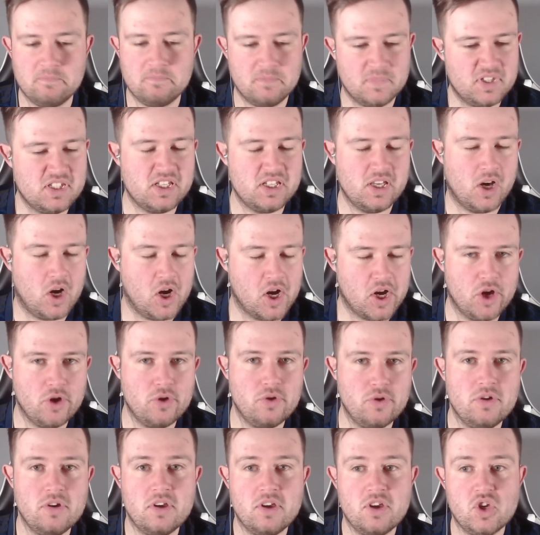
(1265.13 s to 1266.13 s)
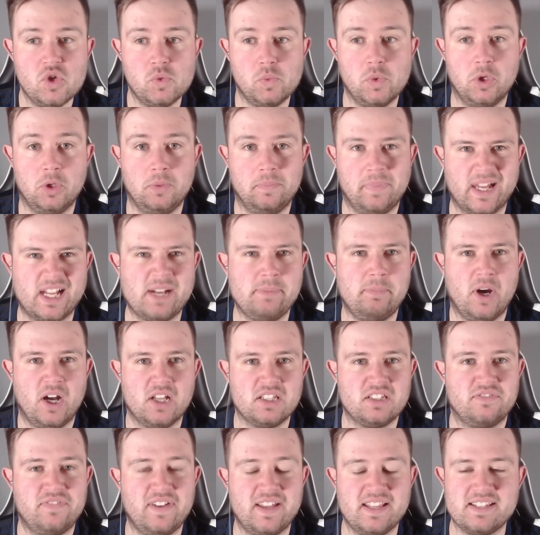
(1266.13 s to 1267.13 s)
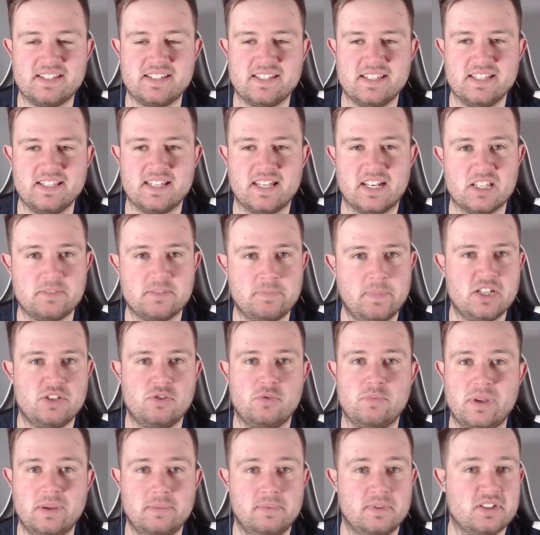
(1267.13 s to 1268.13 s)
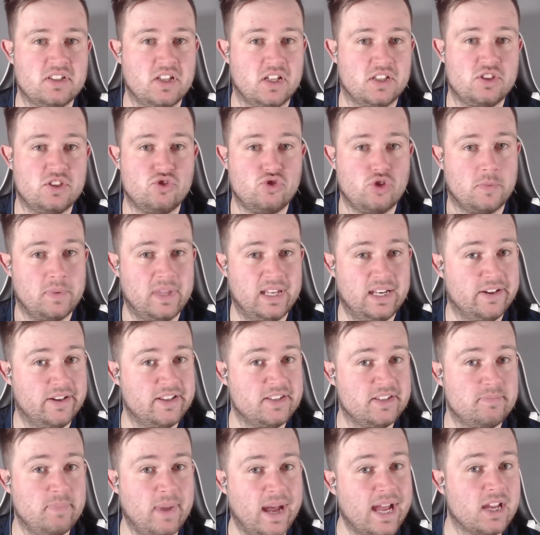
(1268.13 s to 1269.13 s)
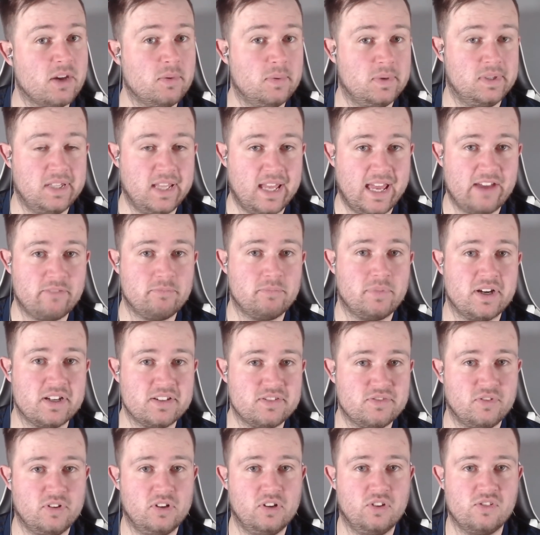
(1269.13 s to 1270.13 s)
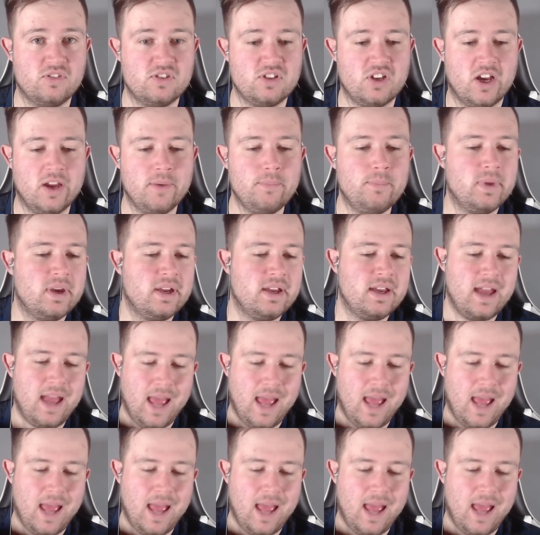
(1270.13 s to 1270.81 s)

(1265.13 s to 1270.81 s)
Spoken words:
Thiago will pick apart defences, and especially when people are starting to drop their lines back, when they have pressed for a long time,